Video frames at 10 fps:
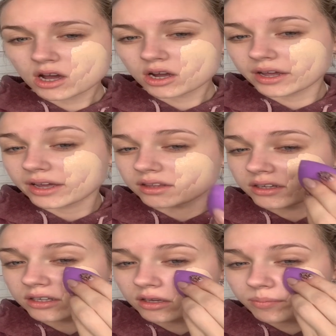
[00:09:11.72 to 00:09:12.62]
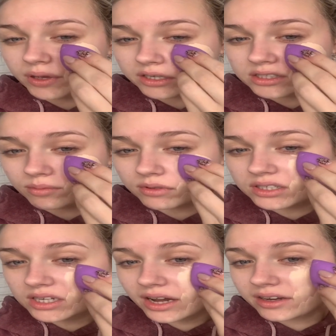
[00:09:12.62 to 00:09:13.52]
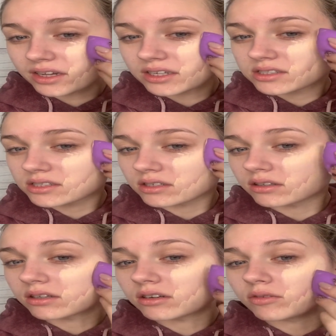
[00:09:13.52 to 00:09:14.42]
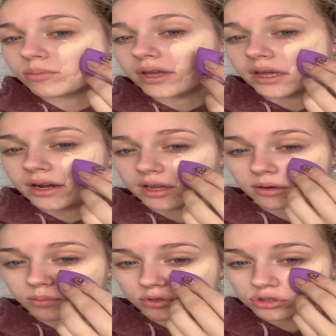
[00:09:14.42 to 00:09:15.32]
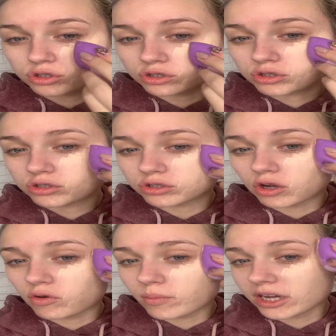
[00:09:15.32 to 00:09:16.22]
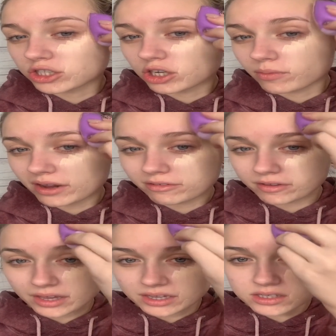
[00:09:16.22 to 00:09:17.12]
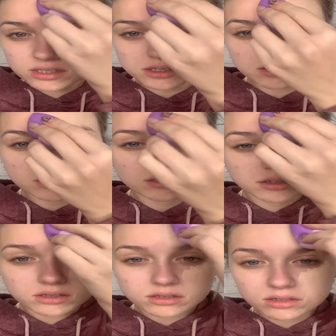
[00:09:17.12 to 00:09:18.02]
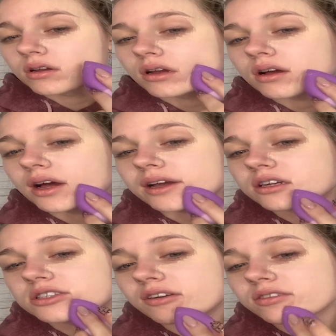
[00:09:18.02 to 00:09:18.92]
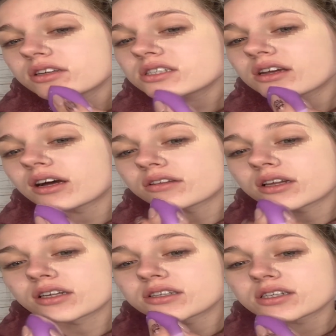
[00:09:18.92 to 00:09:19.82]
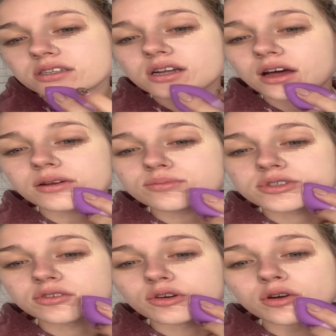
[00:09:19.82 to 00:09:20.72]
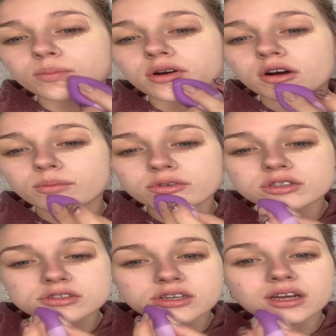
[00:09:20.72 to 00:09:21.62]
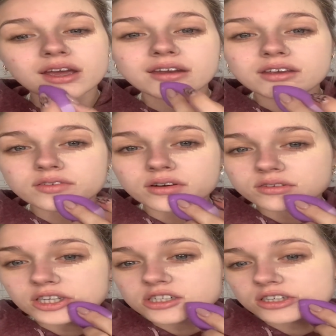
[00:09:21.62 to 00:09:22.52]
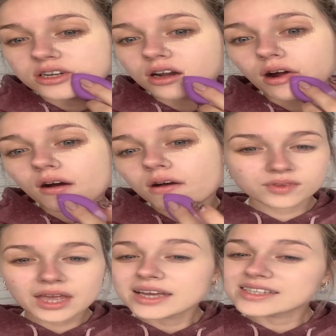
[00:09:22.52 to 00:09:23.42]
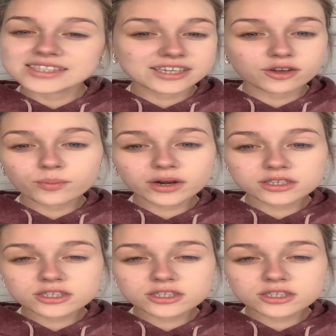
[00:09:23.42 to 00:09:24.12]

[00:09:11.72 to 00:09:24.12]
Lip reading: Okay, I literally picked up the tiniest little bit, and it put so much on my face. I could definitely tell that it does not absorb almost any foundation at all. See you in part